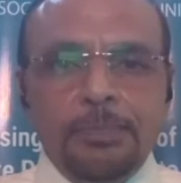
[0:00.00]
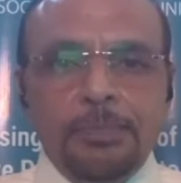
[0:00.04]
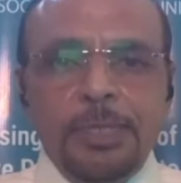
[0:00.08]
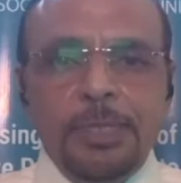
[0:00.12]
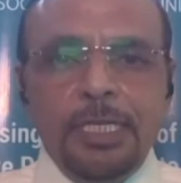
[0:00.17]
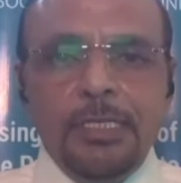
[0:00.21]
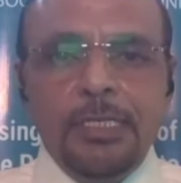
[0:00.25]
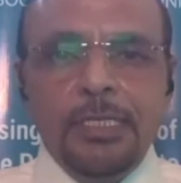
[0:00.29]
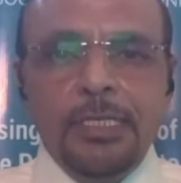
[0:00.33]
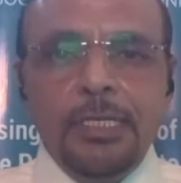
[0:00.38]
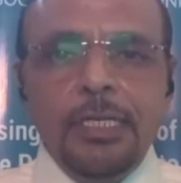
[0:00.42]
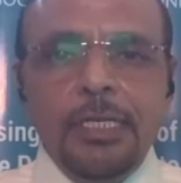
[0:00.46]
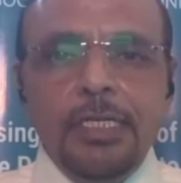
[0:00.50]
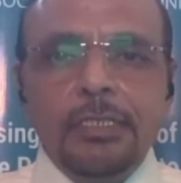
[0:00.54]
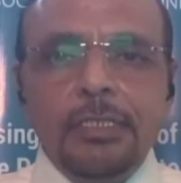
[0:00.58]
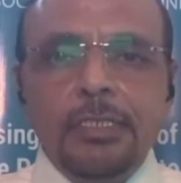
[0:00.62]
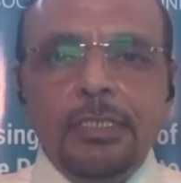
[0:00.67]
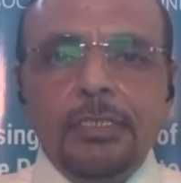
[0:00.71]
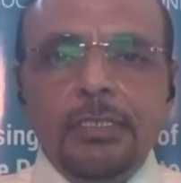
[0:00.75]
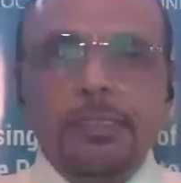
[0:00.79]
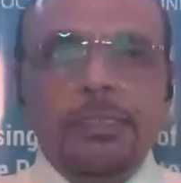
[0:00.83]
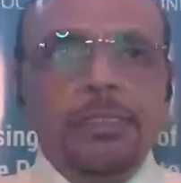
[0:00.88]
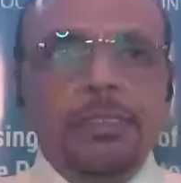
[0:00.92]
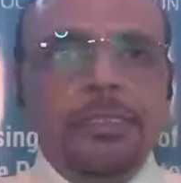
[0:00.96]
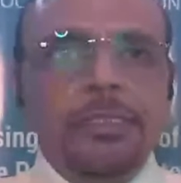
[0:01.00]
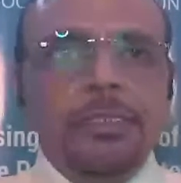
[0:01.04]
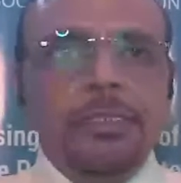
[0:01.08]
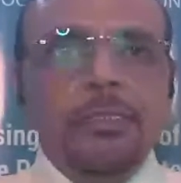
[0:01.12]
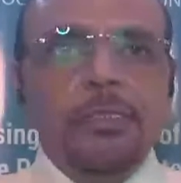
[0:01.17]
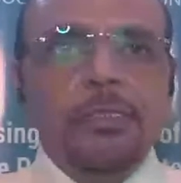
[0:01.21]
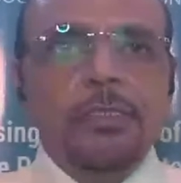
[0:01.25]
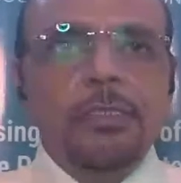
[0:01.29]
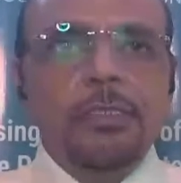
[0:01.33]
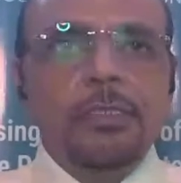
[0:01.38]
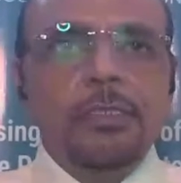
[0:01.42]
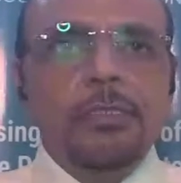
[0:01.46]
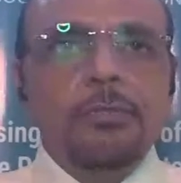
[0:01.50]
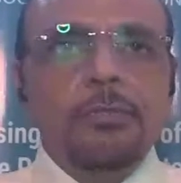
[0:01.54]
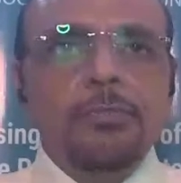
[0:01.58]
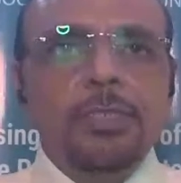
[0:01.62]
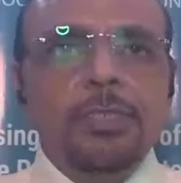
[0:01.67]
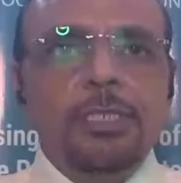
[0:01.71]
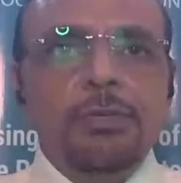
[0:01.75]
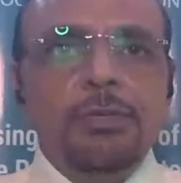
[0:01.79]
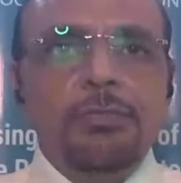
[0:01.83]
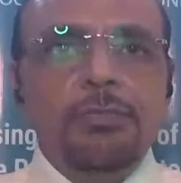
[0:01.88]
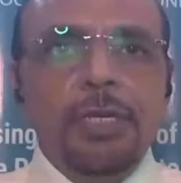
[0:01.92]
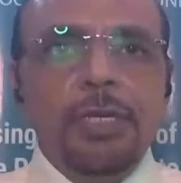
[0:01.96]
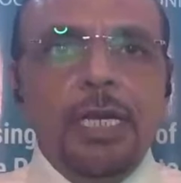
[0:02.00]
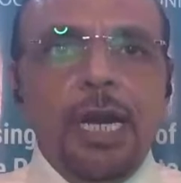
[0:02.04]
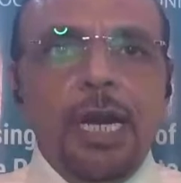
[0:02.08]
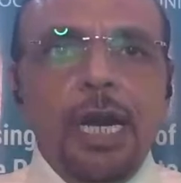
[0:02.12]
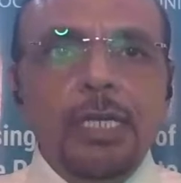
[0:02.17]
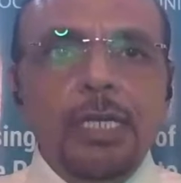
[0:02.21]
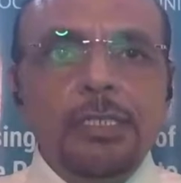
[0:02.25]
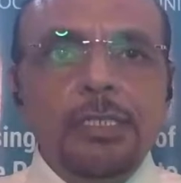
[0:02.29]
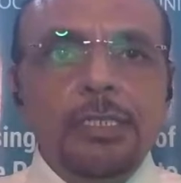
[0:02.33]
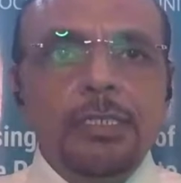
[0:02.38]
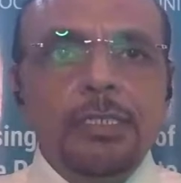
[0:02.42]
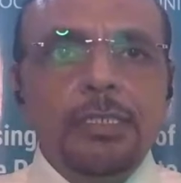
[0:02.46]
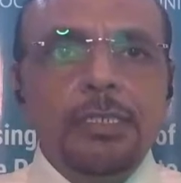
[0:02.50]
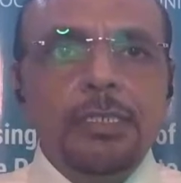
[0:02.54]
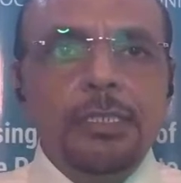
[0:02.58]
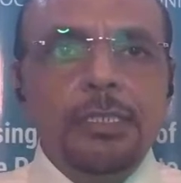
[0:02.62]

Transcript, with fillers: speaker is Mr. Vikas